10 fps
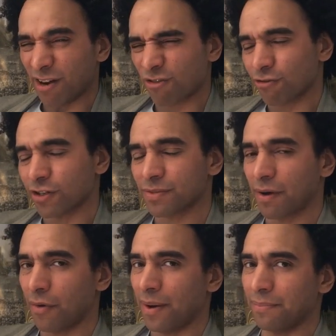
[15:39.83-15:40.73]
across
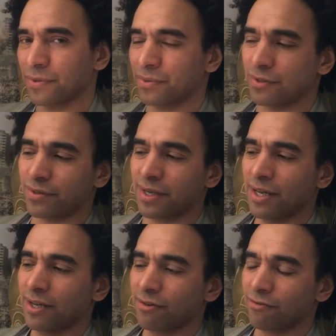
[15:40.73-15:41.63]
poems, which was
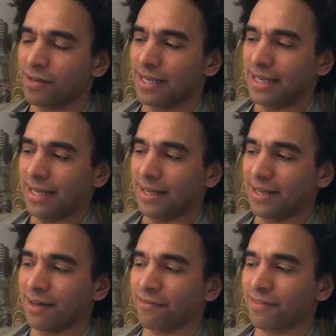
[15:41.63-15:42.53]
really
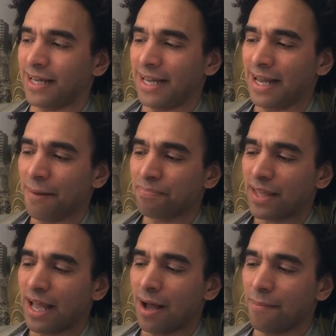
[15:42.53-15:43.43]
lovely.
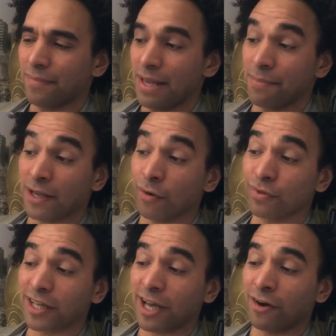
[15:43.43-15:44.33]
It being
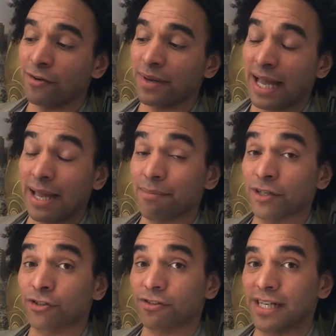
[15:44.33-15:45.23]
called The Girl Who Became
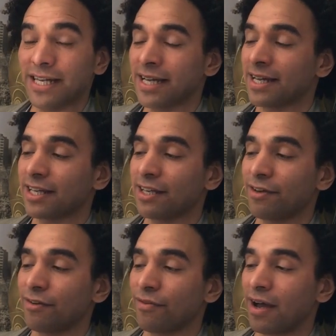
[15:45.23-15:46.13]
a Tree,
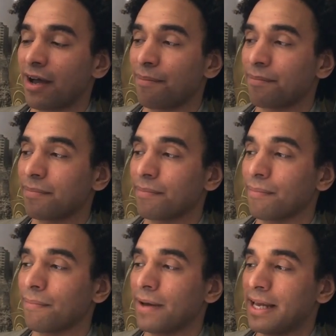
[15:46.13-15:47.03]
you
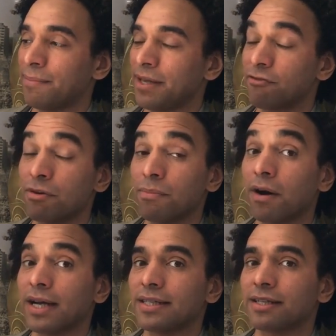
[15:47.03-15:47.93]
may be
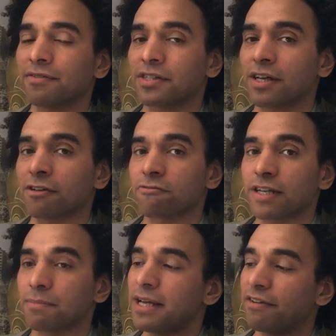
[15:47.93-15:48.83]
reminded of a certain
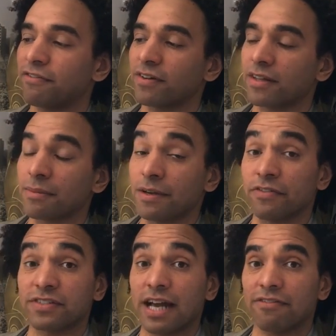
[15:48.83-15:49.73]
Greek myth, the myth
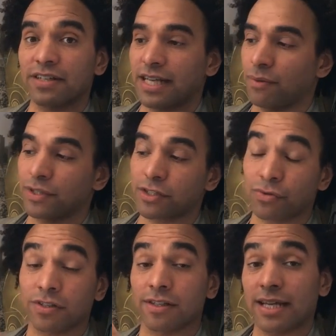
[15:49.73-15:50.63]
of Daphne, which is
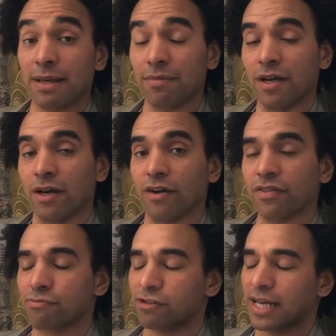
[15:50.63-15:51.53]
also the name of
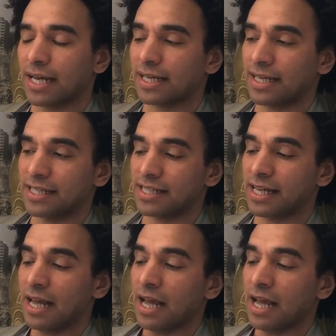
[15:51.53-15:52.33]
the protagonist.